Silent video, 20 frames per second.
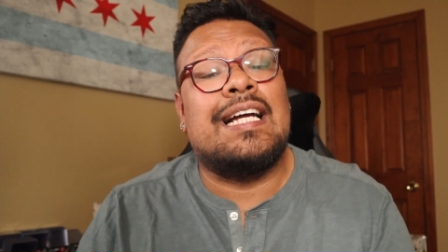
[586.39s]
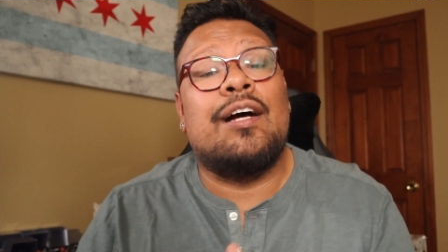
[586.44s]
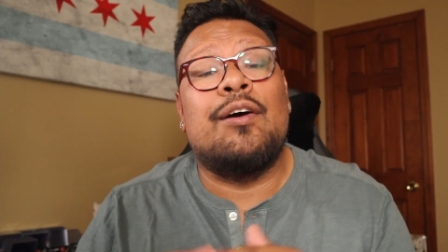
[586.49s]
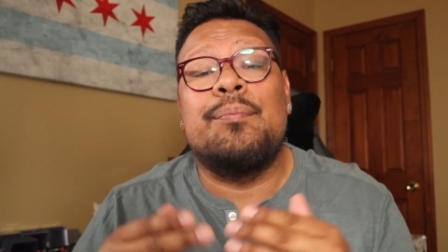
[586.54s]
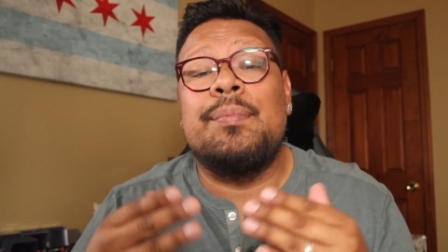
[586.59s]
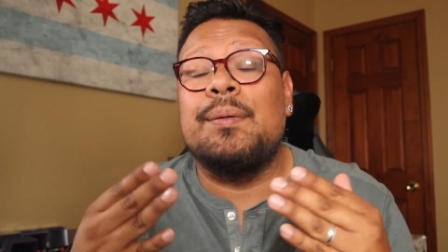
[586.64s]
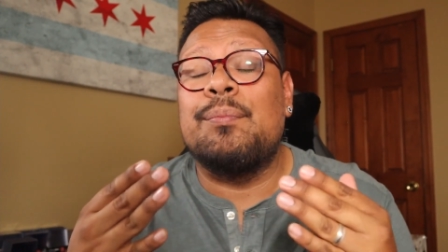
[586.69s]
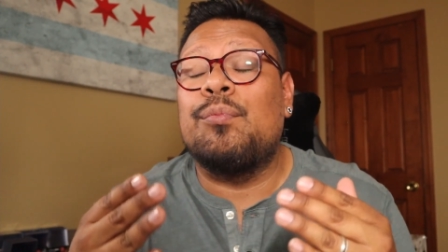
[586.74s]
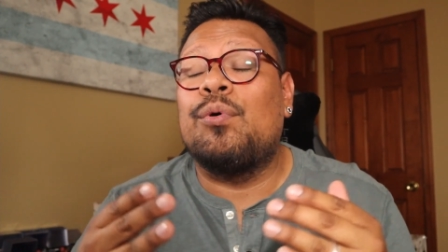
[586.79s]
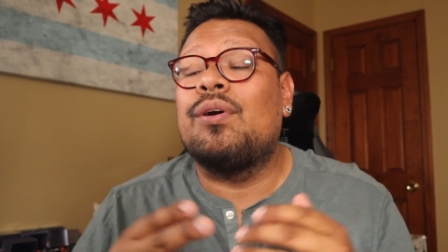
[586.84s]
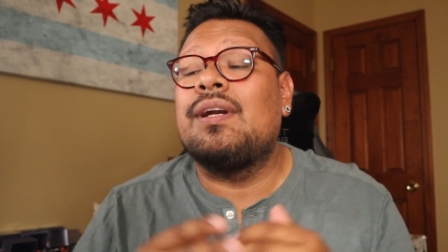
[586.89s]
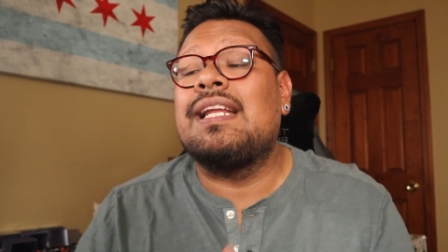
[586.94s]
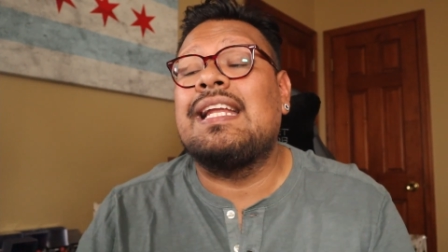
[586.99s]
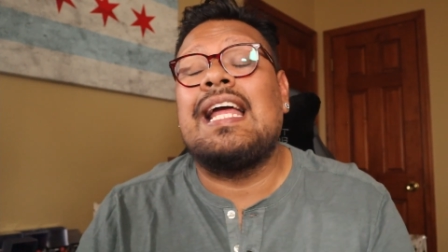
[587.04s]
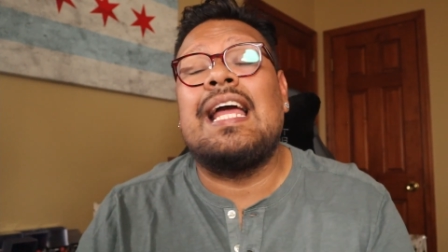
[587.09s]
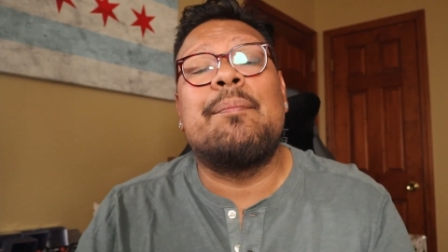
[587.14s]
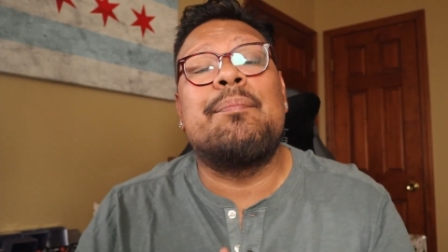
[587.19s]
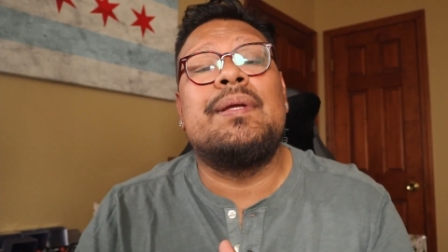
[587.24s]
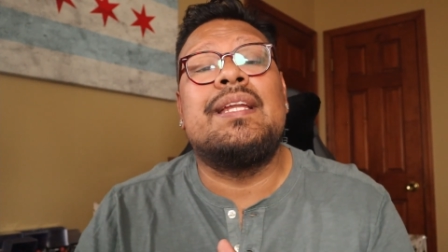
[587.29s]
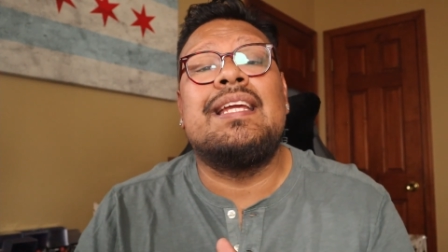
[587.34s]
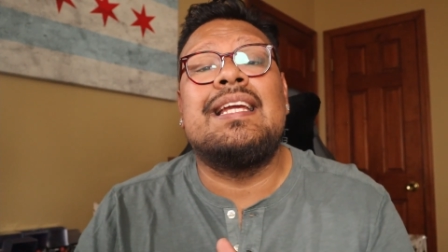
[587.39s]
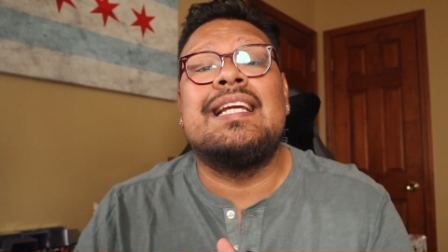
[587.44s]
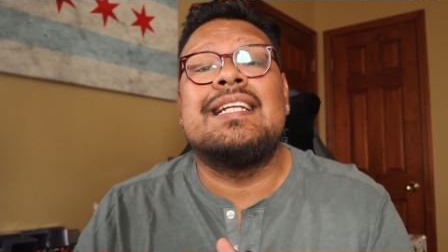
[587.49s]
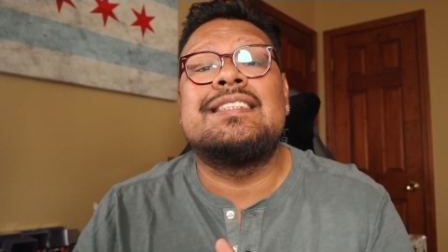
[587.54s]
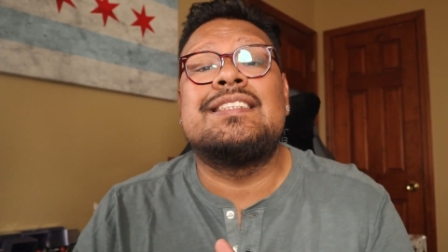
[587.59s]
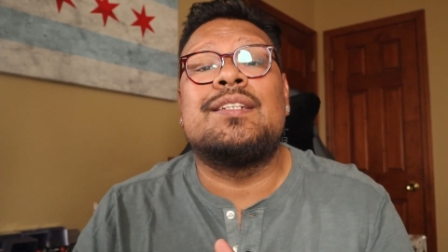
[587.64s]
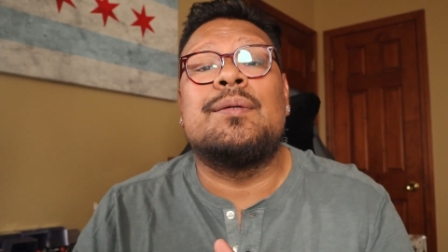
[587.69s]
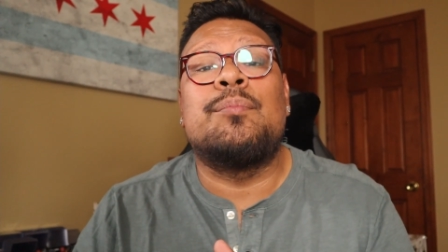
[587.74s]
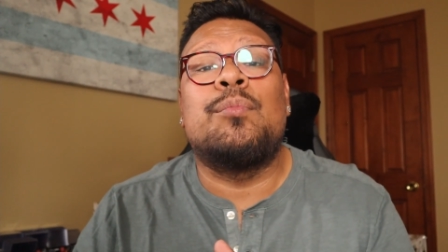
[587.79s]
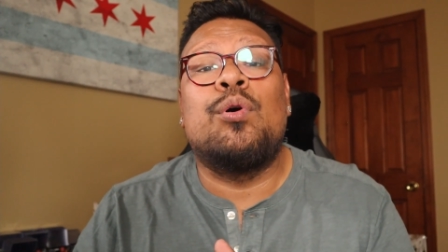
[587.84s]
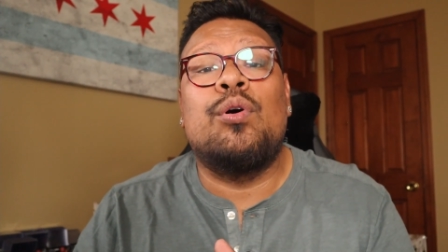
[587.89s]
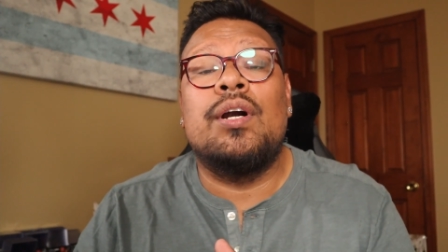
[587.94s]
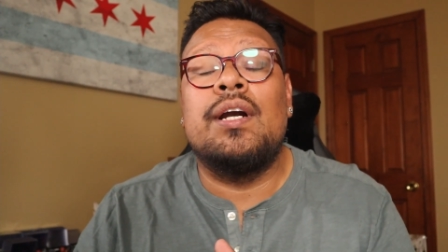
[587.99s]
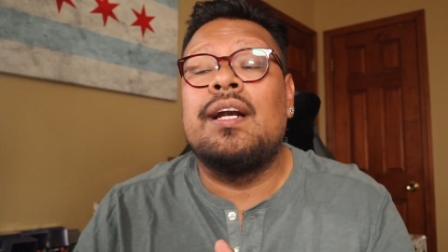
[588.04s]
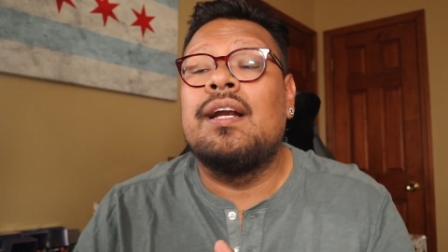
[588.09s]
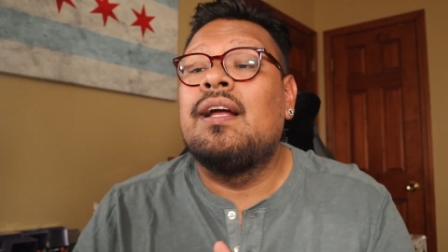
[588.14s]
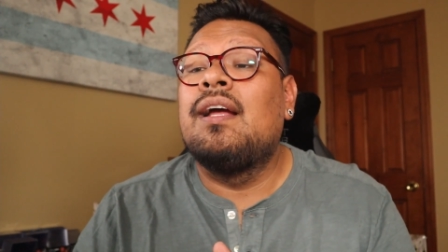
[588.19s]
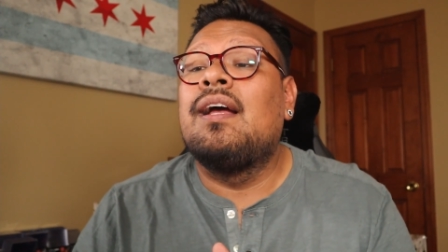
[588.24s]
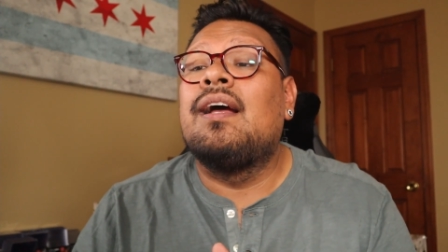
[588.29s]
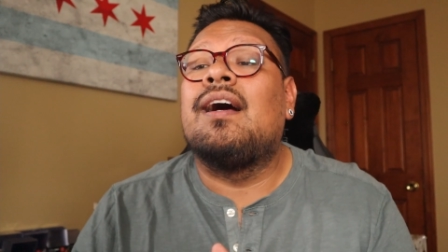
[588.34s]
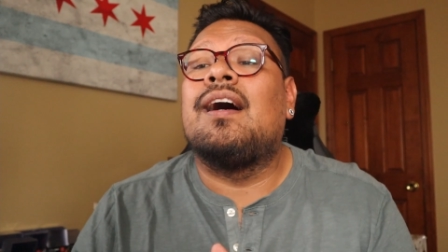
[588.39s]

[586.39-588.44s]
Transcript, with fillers: I'll be more than happy to get some more